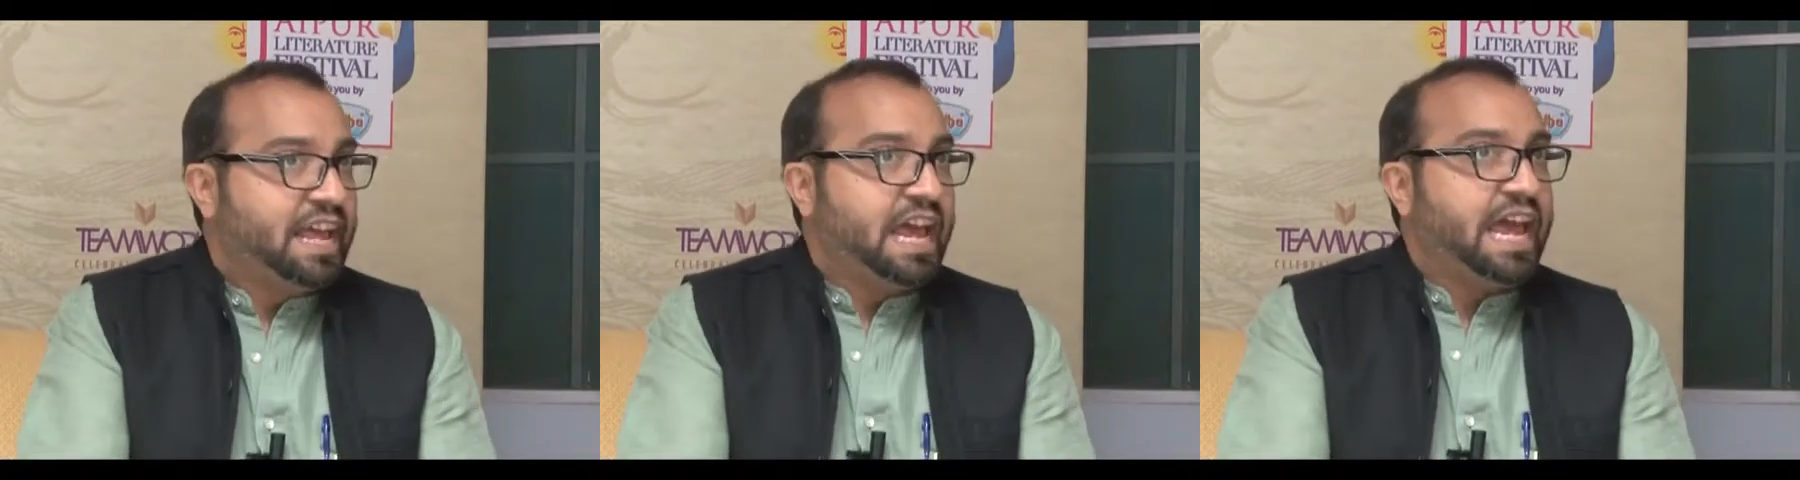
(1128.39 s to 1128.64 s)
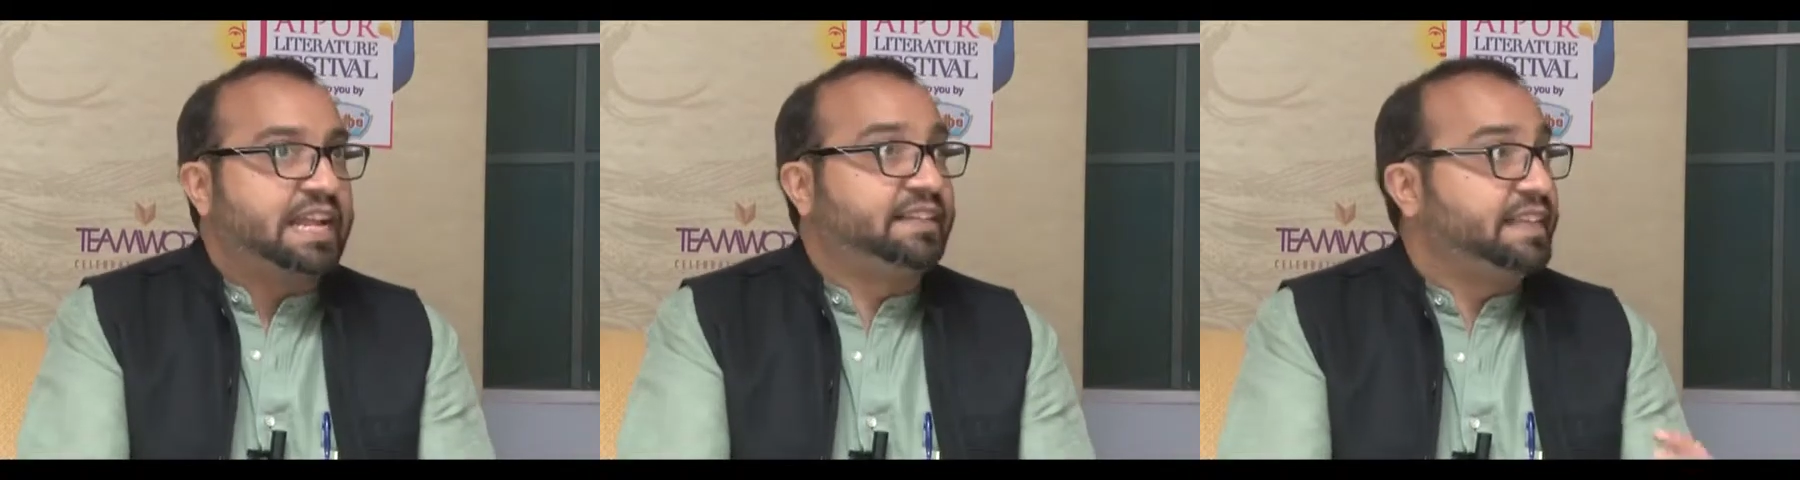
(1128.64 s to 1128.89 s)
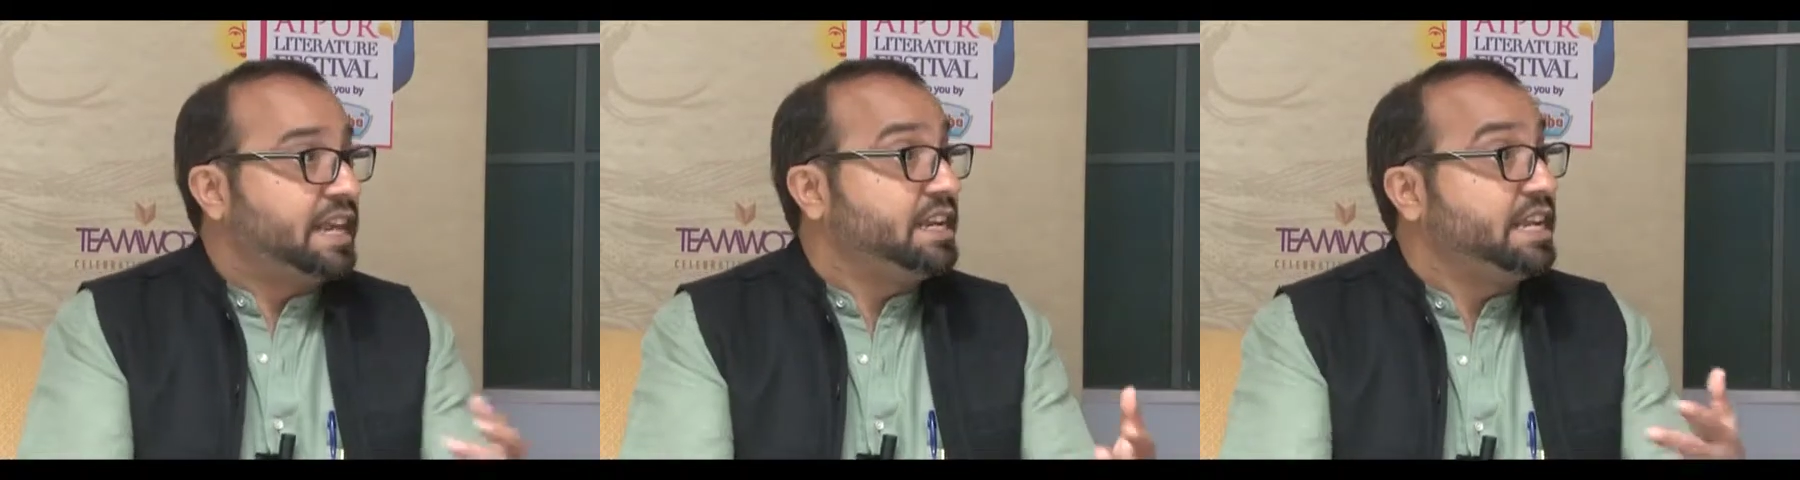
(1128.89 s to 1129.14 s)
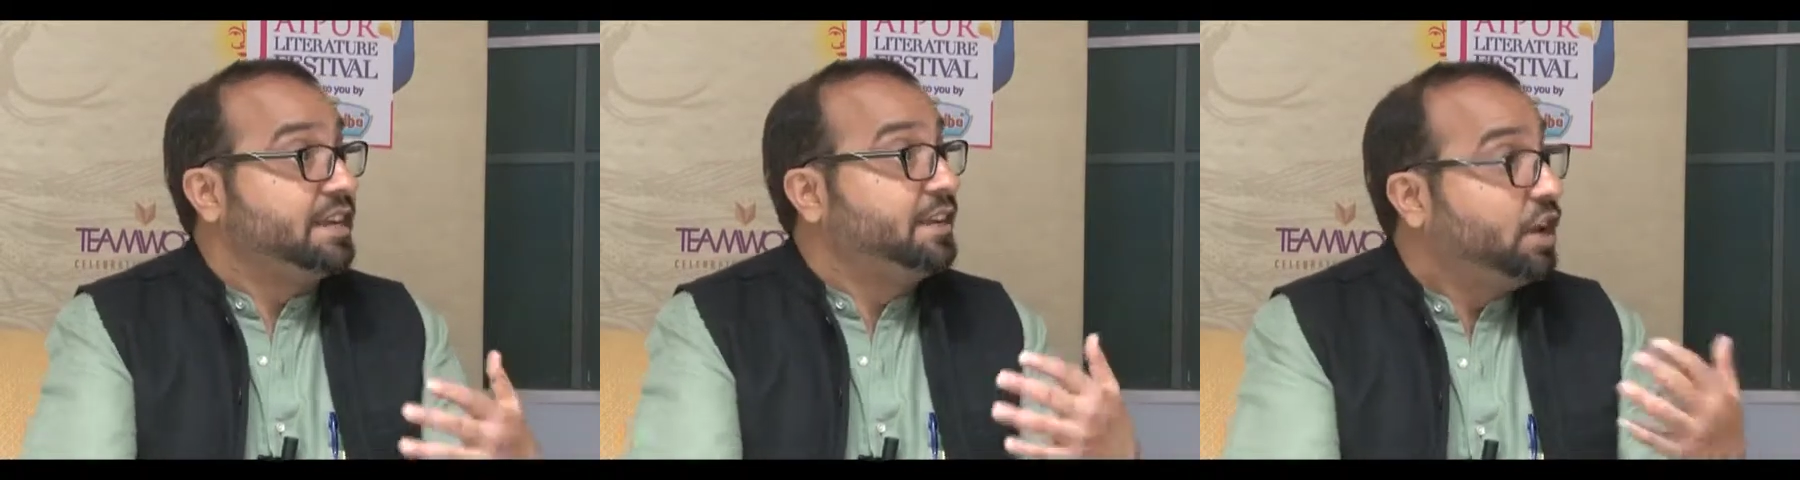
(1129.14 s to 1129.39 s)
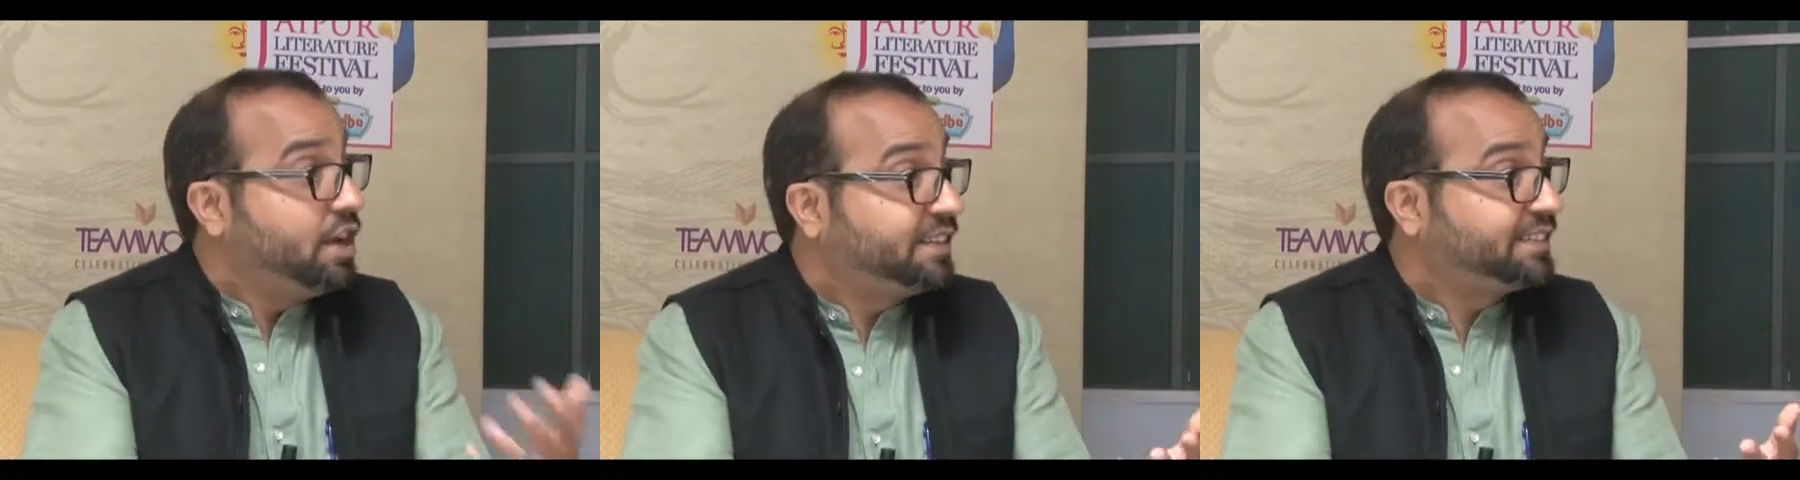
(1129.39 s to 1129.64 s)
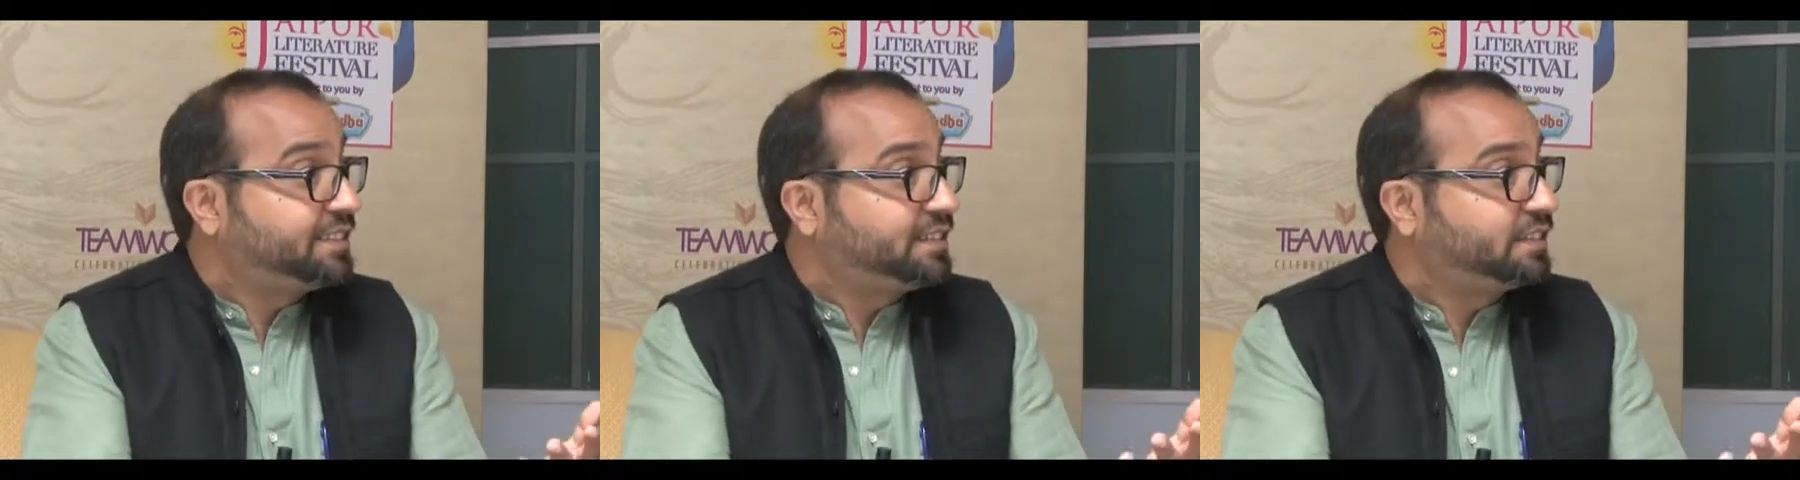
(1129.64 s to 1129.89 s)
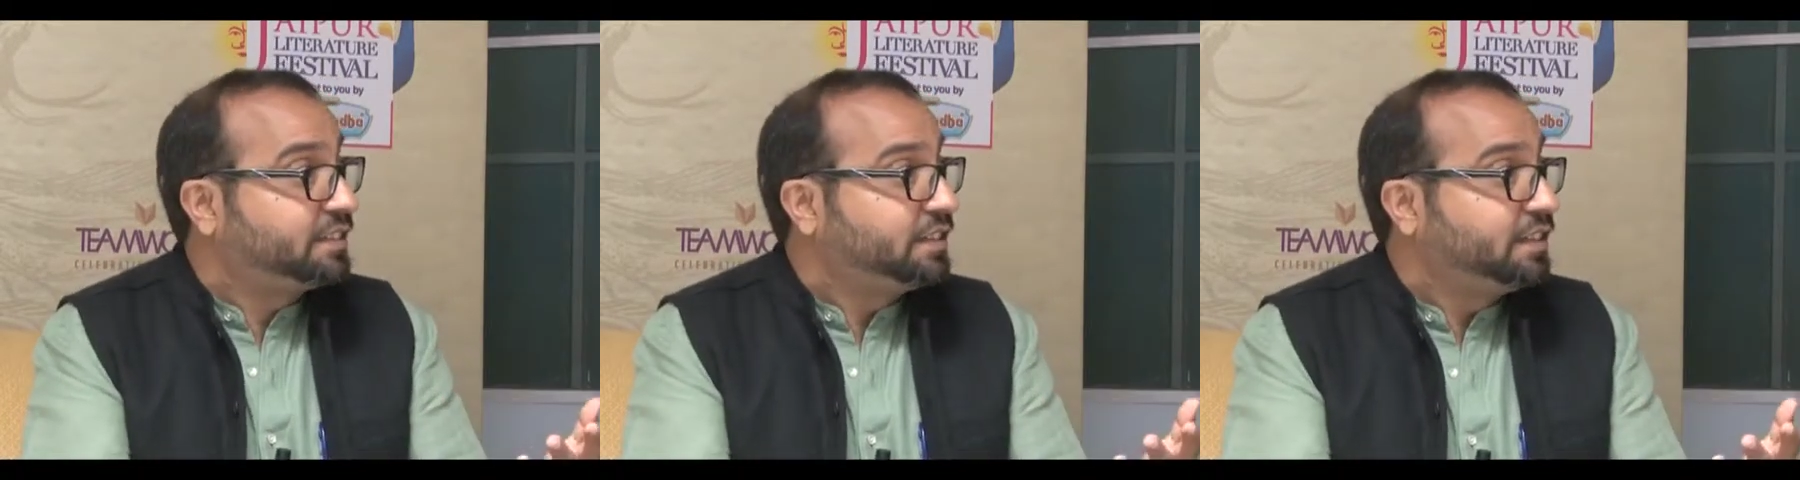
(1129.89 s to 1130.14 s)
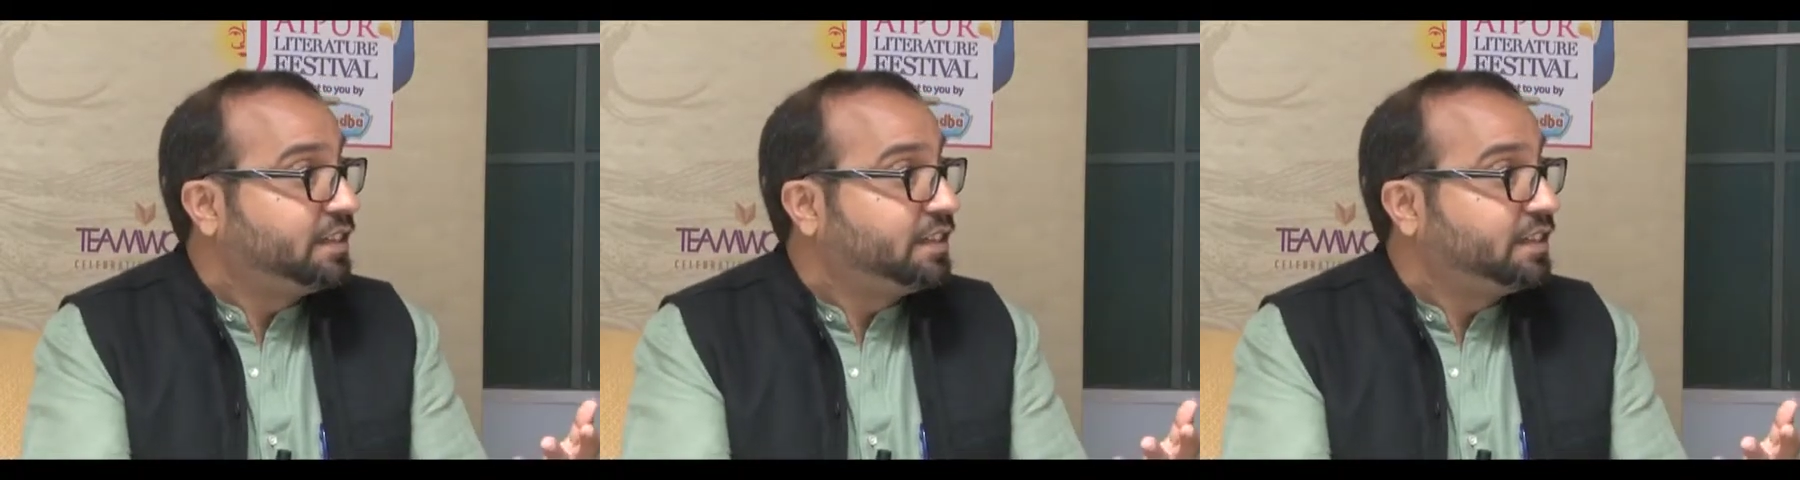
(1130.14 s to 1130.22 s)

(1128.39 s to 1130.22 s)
and then he lost.